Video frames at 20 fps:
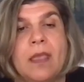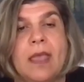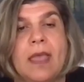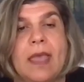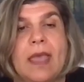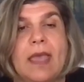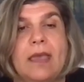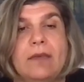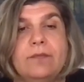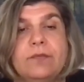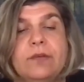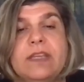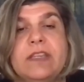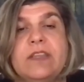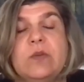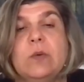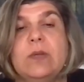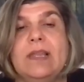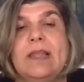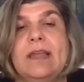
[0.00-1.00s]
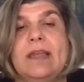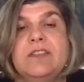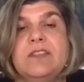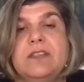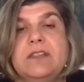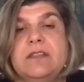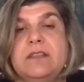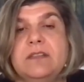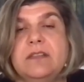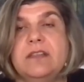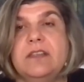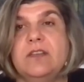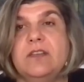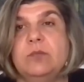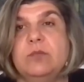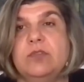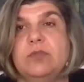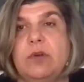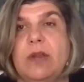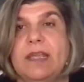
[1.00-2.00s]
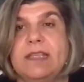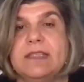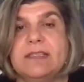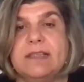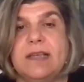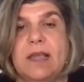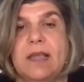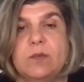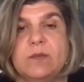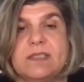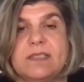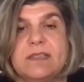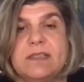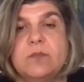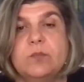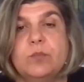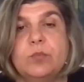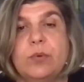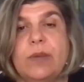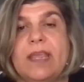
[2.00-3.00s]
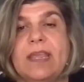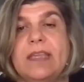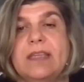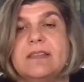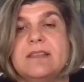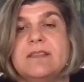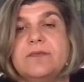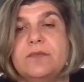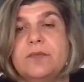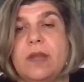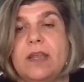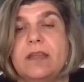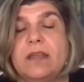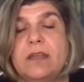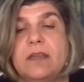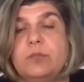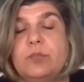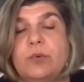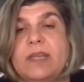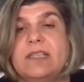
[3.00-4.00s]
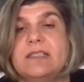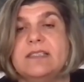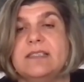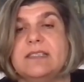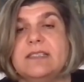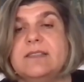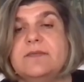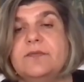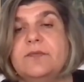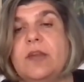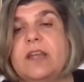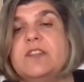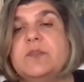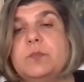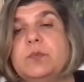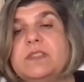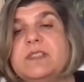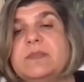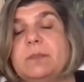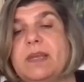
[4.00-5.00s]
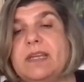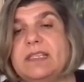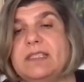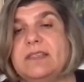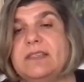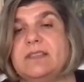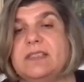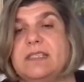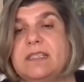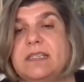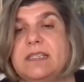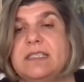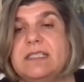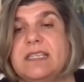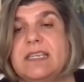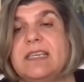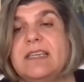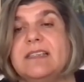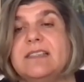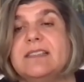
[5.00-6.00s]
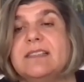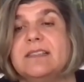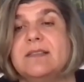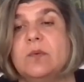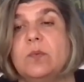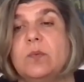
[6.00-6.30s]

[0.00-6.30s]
Every new election to the Human Rights Council brings its fresh perspectives and ideas.